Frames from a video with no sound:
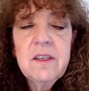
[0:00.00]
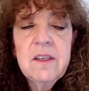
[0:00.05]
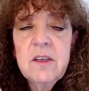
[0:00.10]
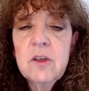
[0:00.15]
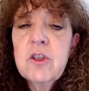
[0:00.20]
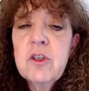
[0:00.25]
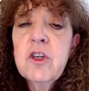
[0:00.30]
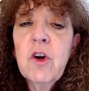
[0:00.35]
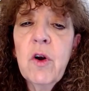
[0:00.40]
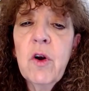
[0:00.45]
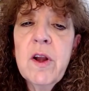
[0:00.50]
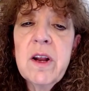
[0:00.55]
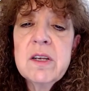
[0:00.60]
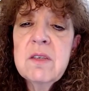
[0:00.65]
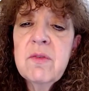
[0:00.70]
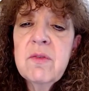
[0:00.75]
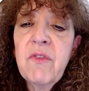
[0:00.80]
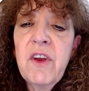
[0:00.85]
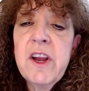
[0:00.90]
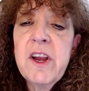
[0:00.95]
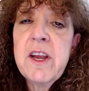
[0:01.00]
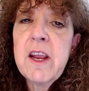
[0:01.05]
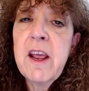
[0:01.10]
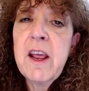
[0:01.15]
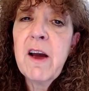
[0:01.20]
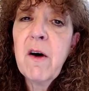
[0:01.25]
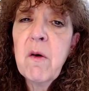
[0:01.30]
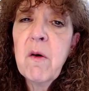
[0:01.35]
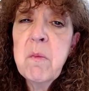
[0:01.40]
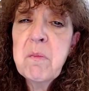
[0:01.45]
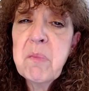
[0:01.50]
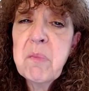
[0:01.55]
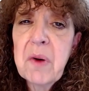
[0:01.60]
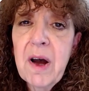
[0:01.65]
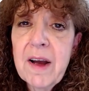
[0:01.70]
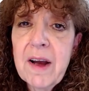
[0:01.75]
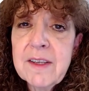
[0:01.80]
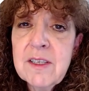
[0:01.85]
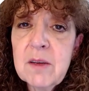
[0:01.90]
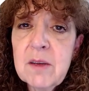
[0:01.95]
shortest video
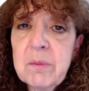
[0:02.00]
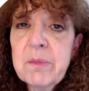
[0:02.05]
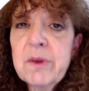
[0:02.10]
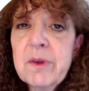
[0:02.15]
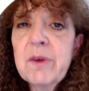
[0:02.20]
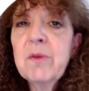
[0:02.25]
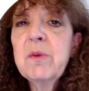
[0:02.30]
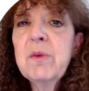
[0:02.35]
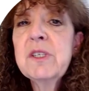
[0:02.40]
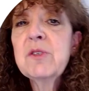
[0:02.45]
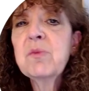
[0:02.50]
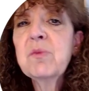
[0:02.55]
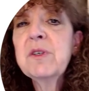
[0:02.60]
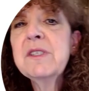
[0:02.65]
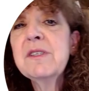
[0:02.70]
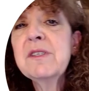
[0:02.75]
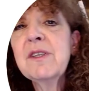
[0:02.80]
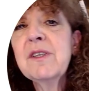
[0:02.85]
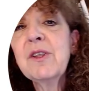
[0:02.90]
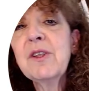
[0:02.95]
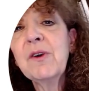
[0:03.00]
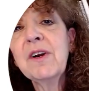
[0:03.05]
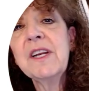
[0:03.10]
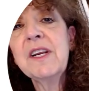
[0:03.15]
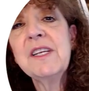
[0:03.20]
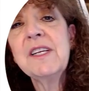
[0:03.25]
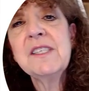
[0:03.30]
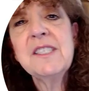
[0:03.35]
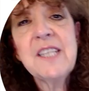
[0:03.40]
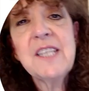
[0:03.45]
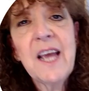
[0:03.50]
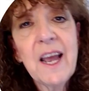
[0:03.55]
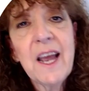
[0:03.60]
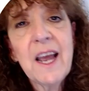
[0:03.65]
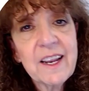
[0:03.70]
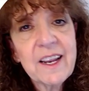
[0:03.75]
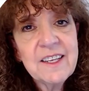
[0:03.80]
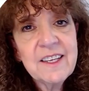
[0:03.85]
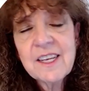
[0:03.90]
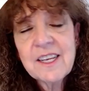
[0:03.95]
possible, which was 30
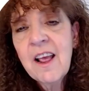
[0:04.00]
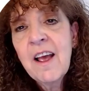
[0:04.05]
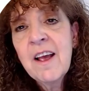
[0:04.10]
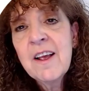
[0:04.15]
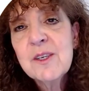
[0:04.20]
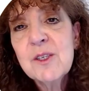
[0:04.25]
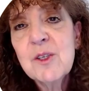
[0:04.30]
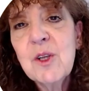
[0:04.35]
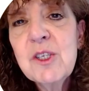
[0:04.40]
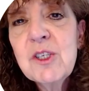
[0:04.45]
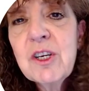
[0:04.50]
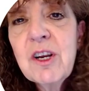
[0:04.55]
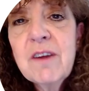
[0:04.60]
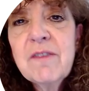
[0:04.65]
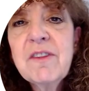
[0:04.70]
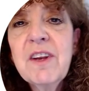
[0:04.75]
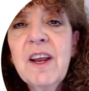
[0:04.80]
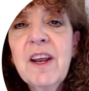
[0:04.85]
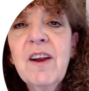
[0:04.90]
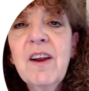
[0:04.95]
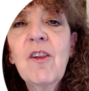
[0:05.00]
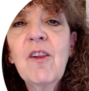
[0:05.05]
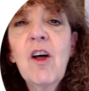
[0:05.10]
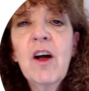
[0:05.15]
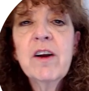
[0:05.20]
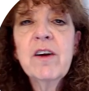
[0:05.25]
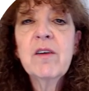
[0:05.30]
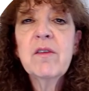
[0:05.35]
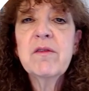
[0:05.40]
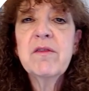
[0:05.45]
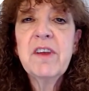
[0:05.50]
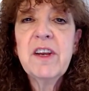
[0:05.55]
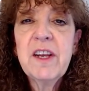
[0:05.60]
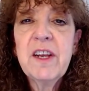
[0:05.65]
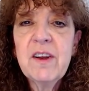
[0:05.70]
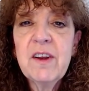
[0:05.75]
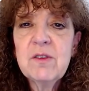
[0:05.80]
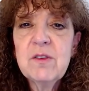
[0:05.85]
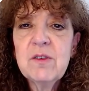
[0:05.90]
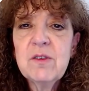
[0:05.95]
seconds. So I should have done a longer
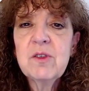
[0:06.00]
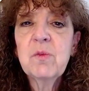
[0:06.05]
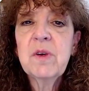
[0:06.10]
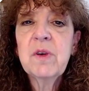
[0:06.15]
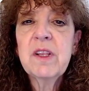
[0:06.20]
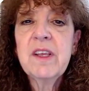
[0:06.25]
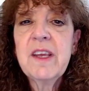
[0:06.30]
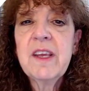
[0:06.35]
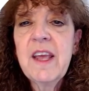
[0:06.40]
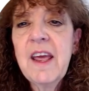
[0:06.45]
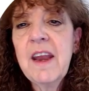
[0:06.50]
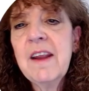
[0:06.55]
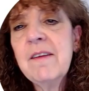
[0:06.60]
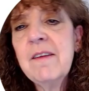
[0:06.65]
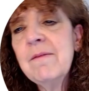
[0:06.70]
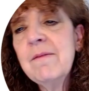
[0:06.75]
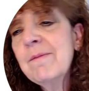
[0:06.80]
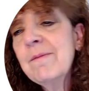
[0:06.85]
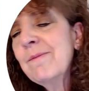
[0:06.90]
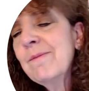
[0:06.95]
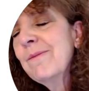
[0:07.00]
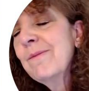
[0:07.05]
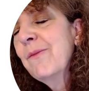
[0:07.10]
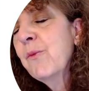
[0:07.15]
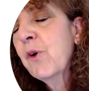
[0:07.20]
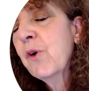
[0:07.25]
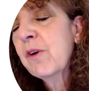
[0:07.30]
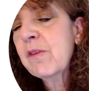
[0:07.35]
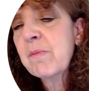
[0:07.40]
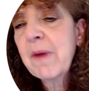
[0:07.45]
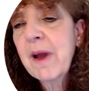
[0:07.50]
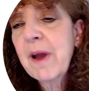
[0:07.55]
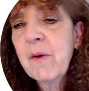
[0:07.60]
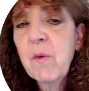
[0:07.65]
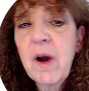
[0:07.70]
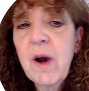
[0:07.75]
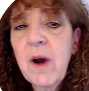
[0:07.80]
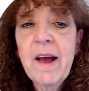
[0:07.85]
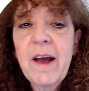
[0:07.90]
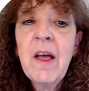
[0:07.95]
video to really get it worth my
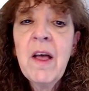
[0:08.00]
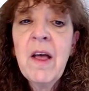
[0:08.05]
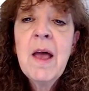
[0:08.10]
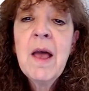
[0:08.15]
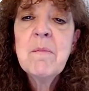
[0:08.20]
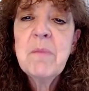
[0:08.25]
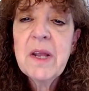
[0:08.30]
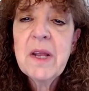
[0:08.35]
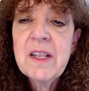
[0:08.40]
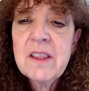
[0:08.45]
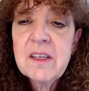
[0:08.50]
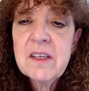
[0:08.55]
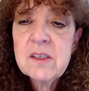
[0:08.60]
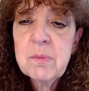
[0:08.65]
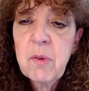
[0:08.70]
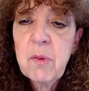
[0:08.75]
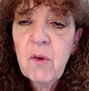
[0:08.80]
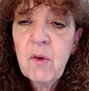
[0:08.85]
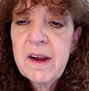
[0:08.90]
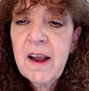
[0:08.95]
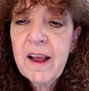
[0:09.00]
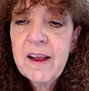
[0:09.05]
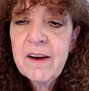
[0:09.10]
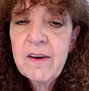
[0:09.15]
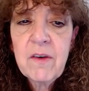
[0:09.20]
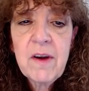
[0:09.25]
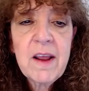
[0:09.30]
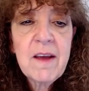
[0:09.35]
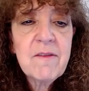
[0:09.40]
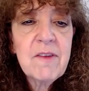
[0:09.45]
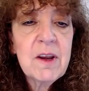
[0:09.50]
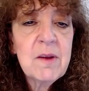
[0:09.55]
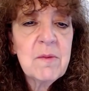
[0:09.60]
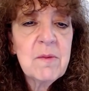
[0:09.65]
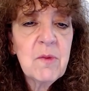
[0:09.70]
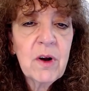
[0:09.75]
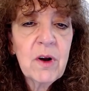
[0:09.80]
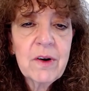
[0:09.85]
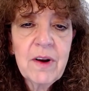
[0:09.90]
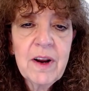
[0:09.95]
while. But at this point, I don't have any
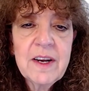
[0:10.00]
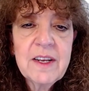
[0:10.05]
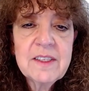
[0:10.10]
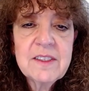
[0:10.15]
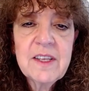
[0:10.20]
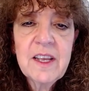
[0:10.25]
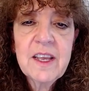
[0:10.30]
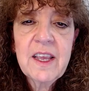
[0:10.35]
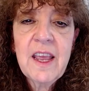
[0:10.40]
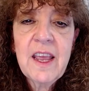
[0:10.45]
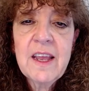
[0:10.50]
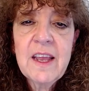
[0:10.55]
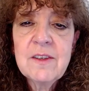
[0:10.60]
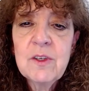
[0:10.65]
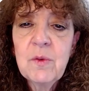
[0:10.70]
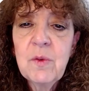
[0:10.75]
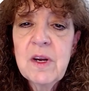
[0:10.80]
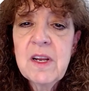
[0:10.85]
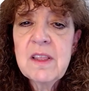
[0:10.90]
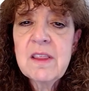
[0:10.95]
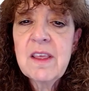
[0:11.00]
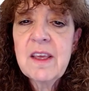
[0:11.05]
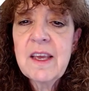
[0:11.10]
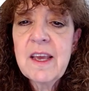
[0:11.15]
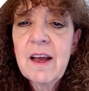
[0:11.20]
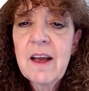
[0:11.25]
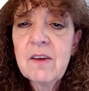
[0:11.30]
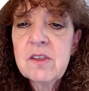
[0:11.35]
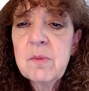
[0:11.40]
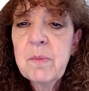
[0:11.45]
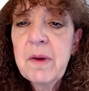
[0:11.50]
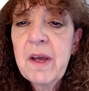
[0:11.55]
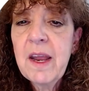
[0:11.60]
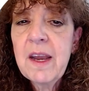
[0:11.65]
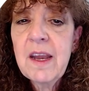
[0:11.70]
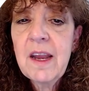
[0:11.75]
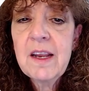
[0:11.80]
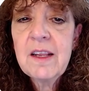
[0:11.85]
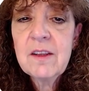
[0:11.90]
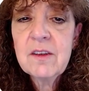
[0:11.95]
more credits. I can't do anything else, but
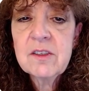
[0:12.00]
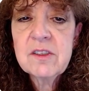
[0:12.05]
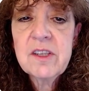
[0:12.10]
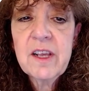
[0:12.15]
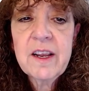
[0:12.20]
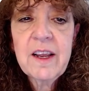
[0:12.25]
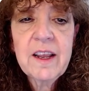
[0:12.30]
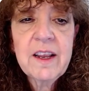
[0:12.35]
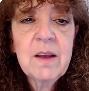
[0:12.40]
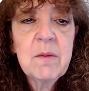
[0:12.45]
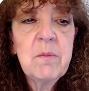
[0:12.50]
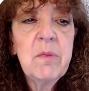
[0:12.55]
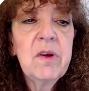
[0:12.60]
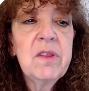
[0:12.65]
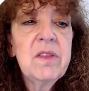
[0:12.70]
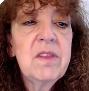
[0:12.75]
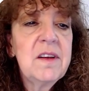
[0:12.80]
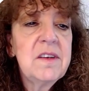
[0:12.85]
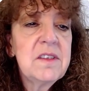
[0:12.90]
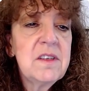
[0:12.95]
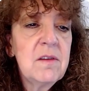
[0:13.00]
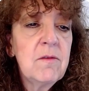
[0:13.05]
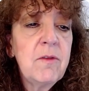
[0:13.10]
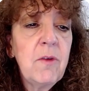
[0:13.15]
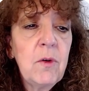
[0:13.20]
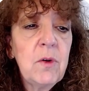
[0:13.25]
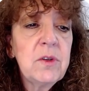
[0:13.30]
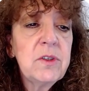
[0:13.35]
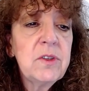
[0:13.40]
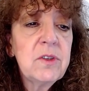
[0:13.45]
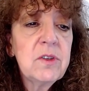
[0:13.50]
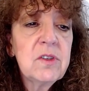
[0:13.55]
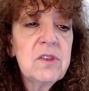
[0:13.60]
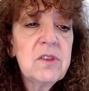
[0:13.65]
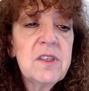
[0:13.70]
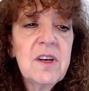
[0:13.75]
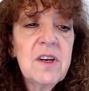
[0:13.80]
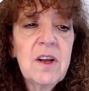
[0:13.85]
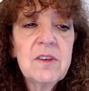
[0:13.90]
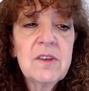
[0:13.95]
it looks like I can put things in folders
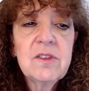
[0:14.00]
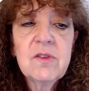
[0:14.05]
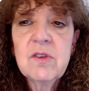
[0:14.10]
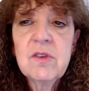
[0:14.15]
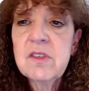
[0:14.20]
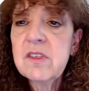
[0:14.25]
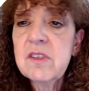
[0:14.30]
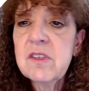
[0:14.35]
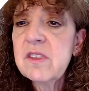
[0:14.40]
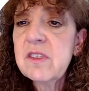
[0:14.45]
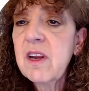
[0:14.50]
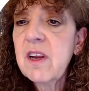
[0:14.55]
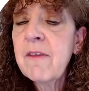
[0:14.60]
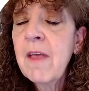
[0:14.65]
and all sorts of stuff.